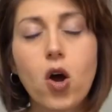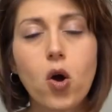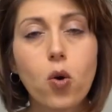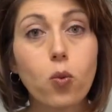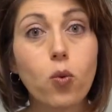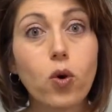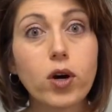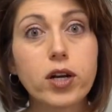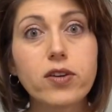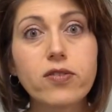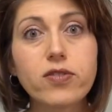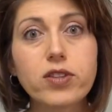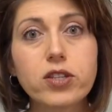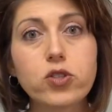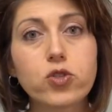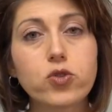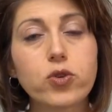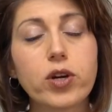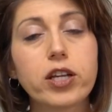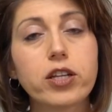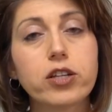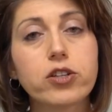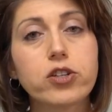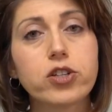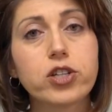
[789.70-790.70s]
One of the
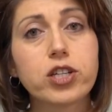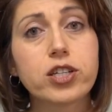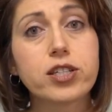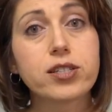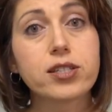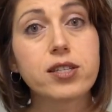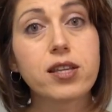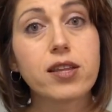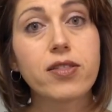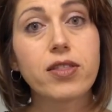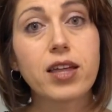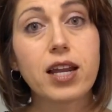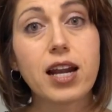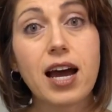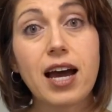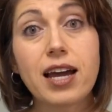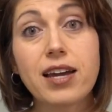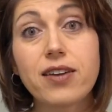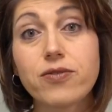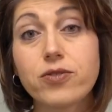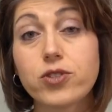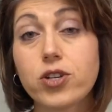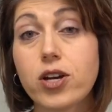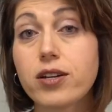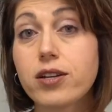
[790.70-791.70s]
strategies that I
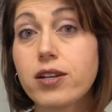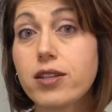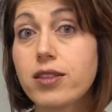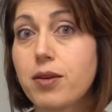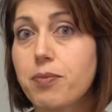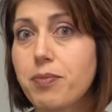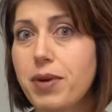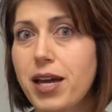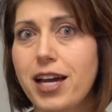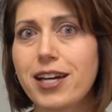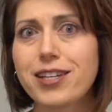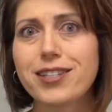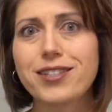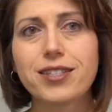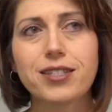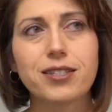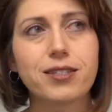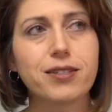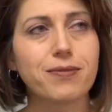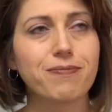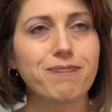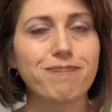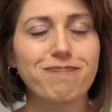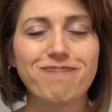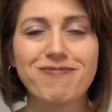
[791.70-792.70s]
have done in the
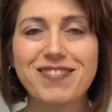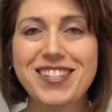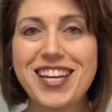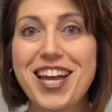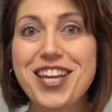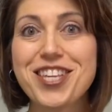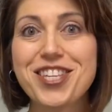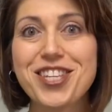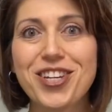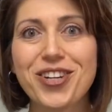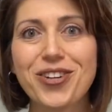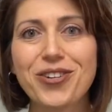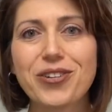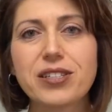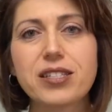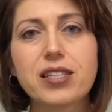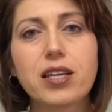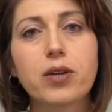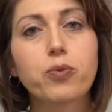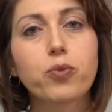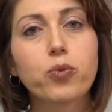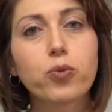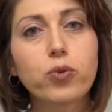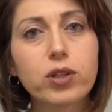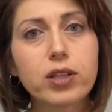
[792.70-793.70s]
past 10 years
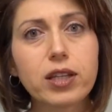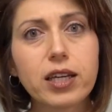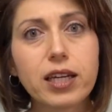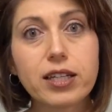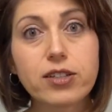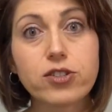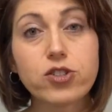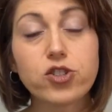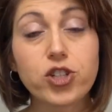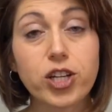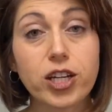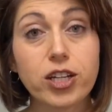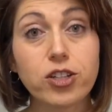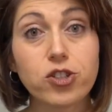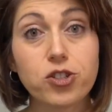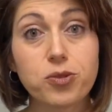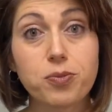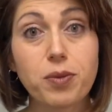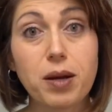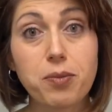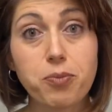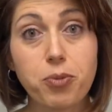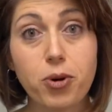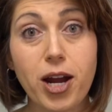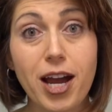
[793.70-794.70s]
that really has changed
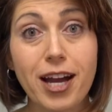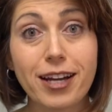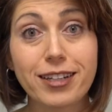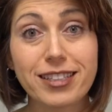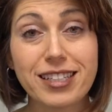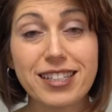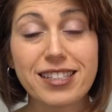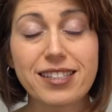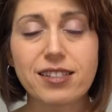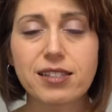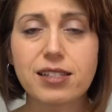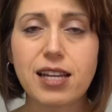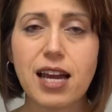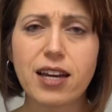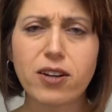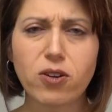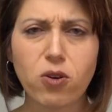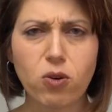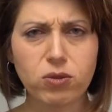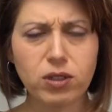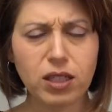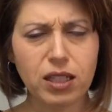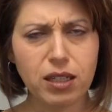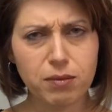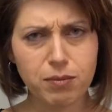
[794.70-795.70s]
my practice, not
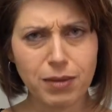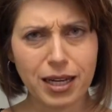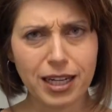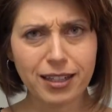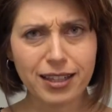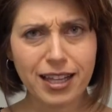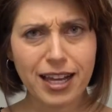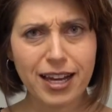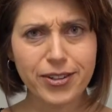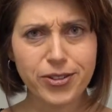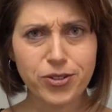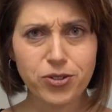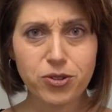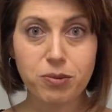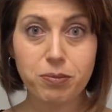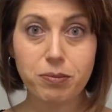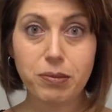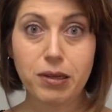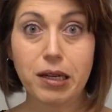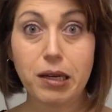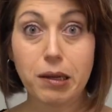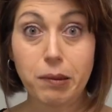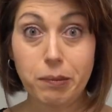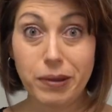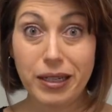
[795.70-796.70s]
only in my classroom,
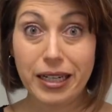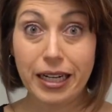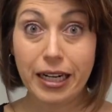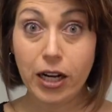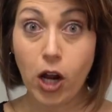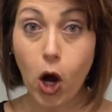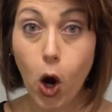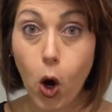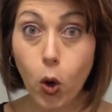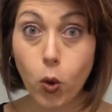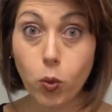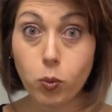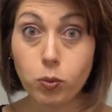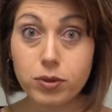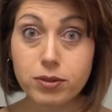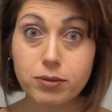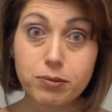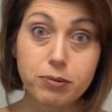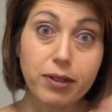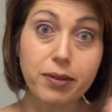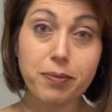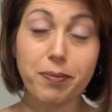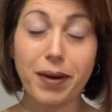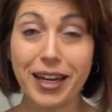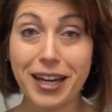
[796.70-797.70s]
but at home
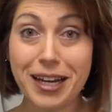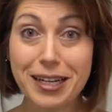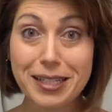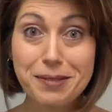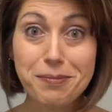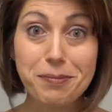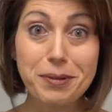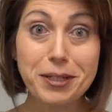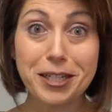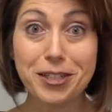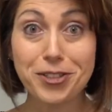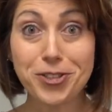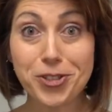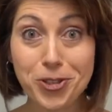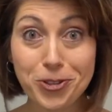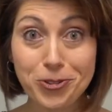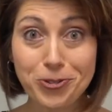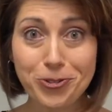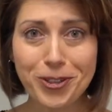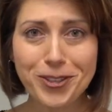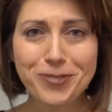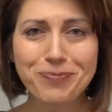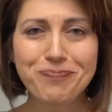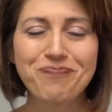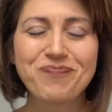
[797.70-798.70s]
with my husband and
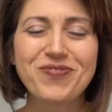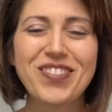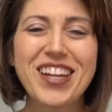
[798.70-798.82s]
children,